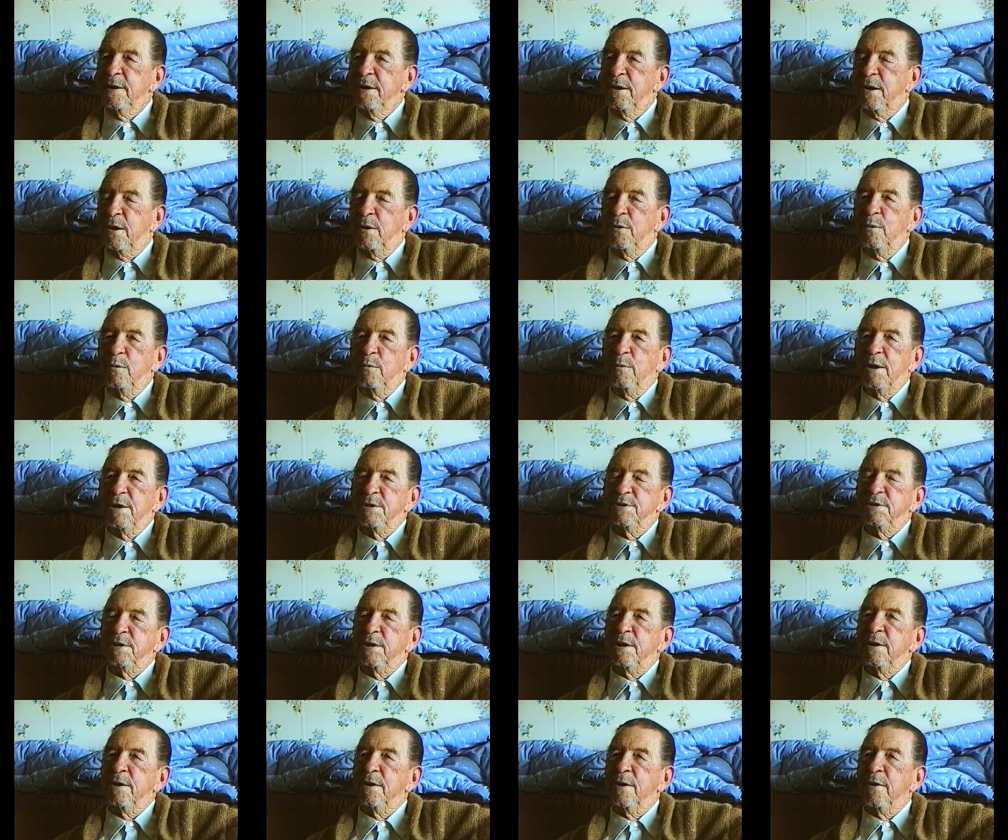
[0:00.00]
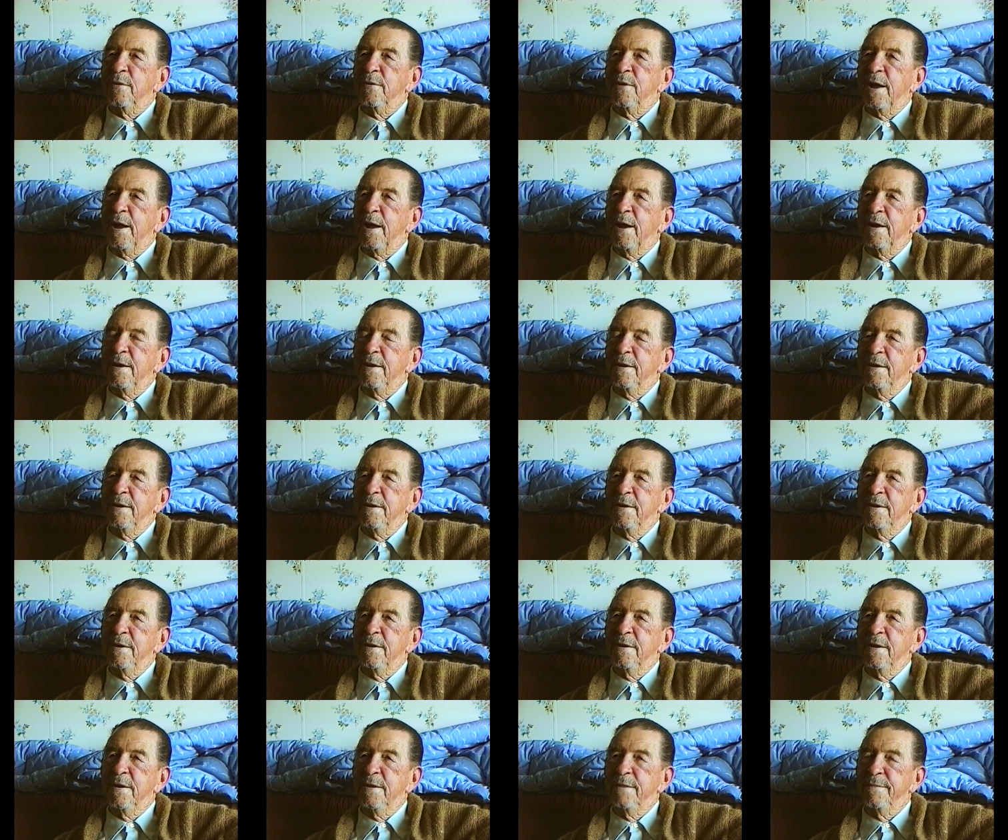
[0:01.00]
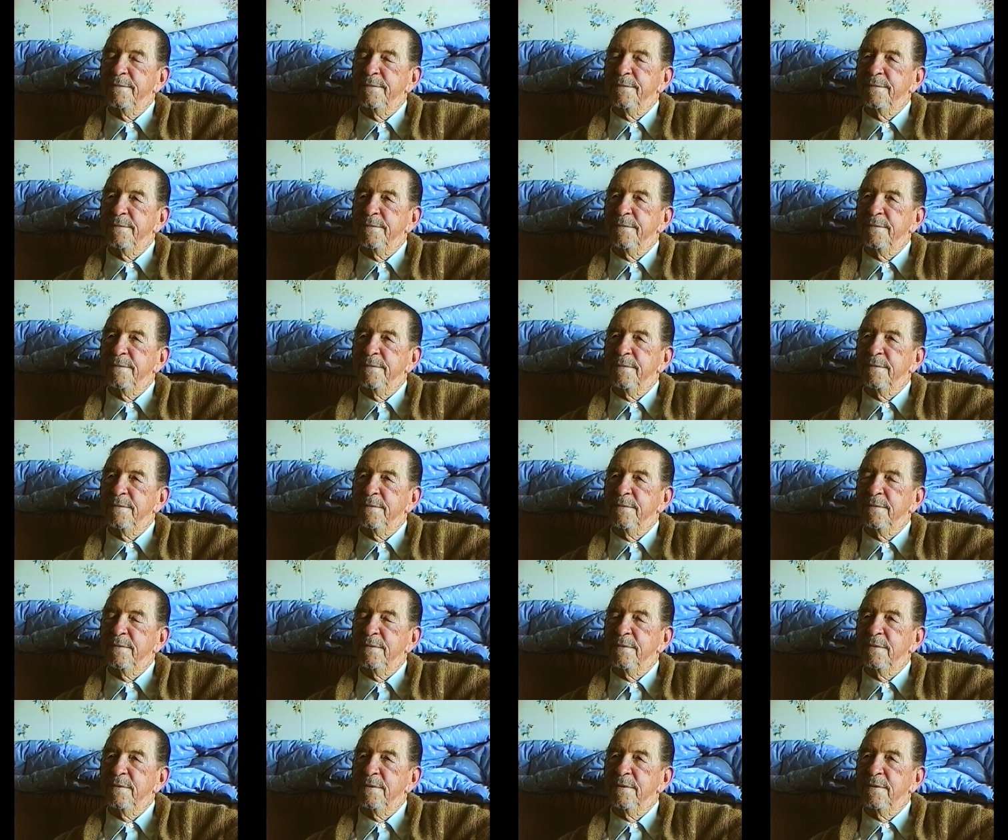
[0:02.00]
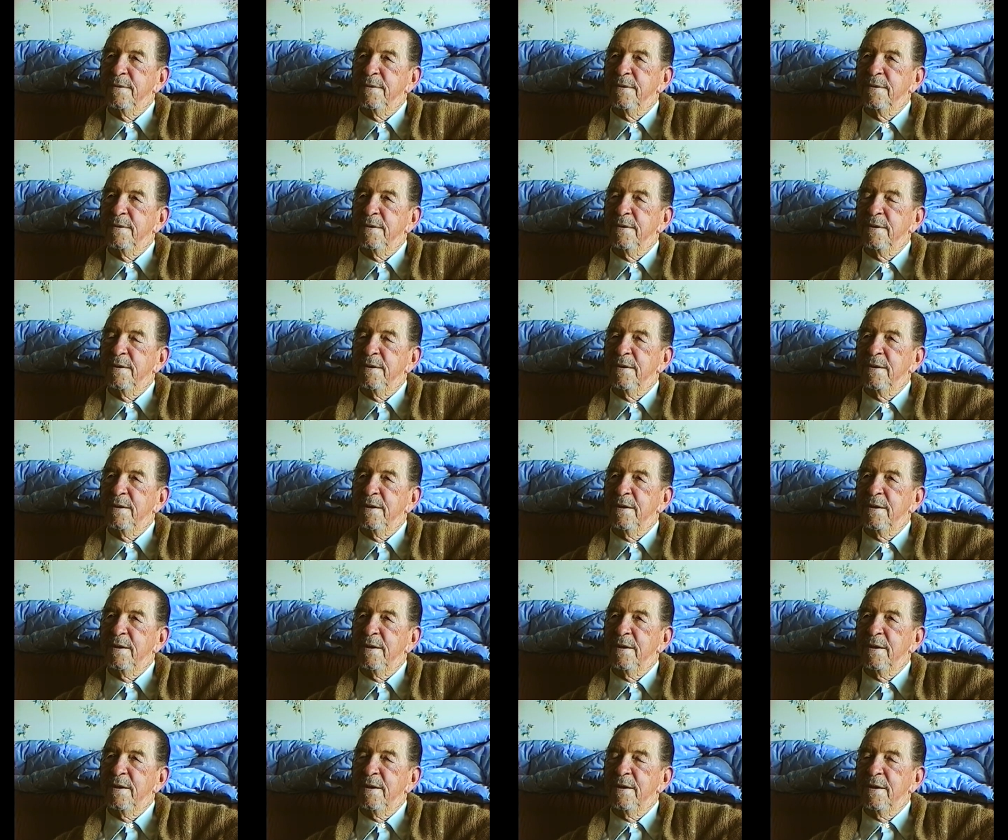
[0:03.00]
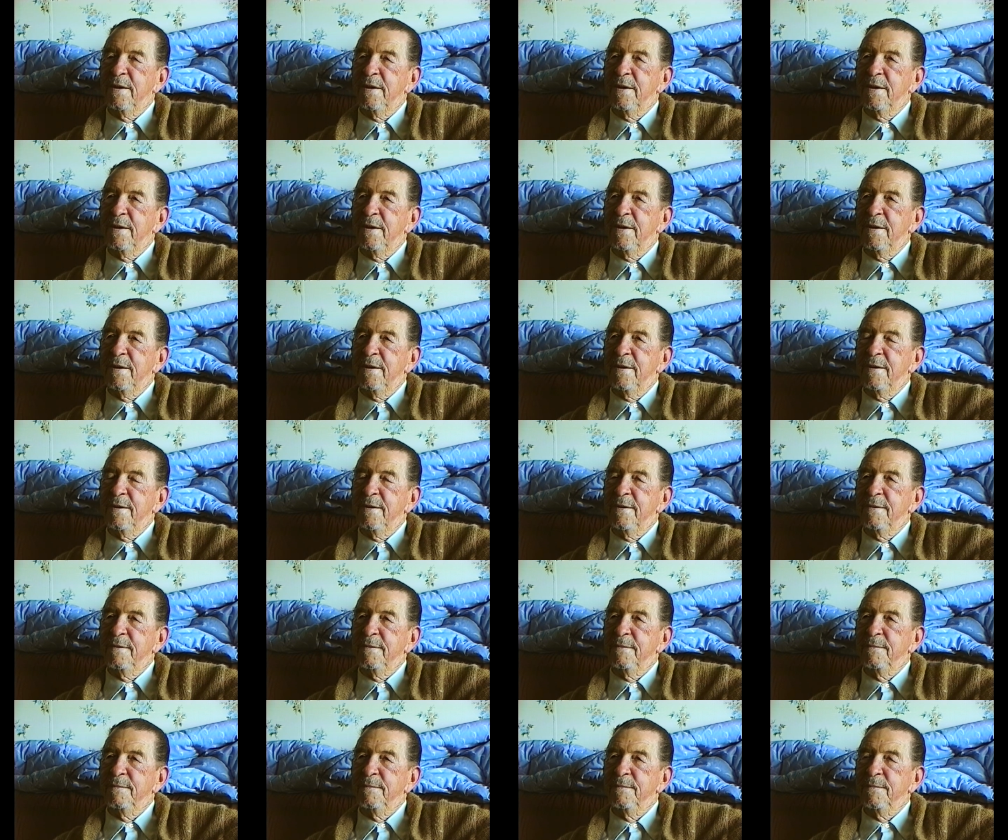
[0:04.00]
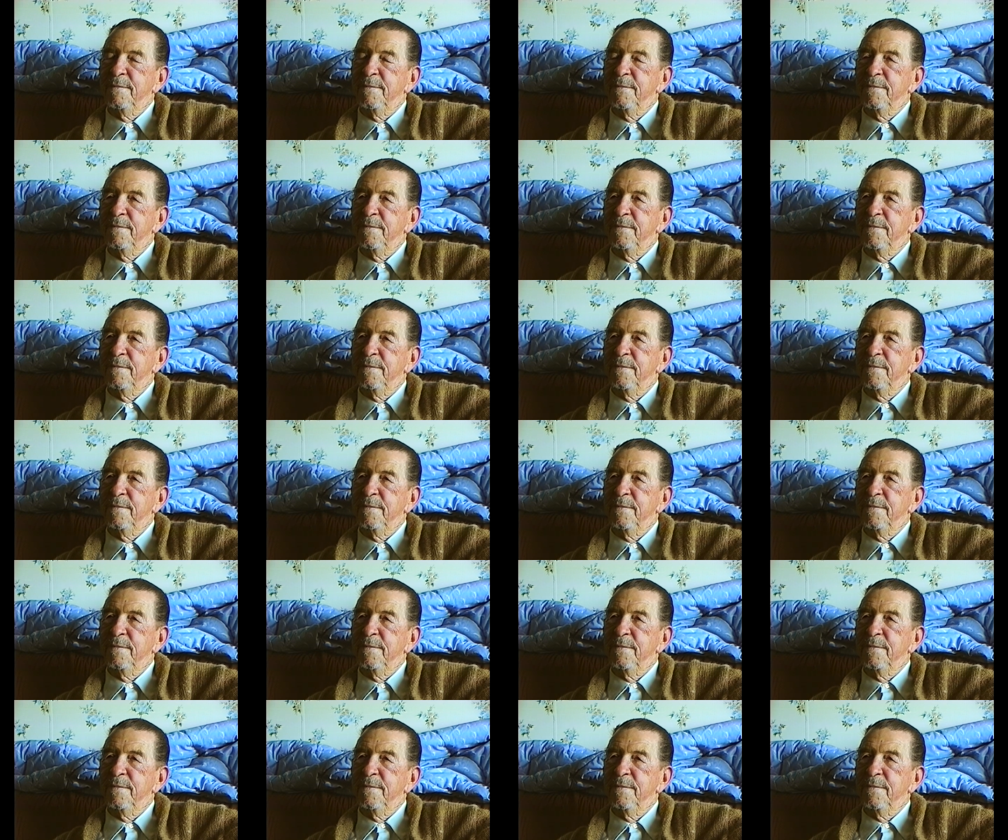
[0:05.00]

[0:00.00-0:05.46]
you know, who wants to know that? Well, I, I think there are people that, that want to know people that collect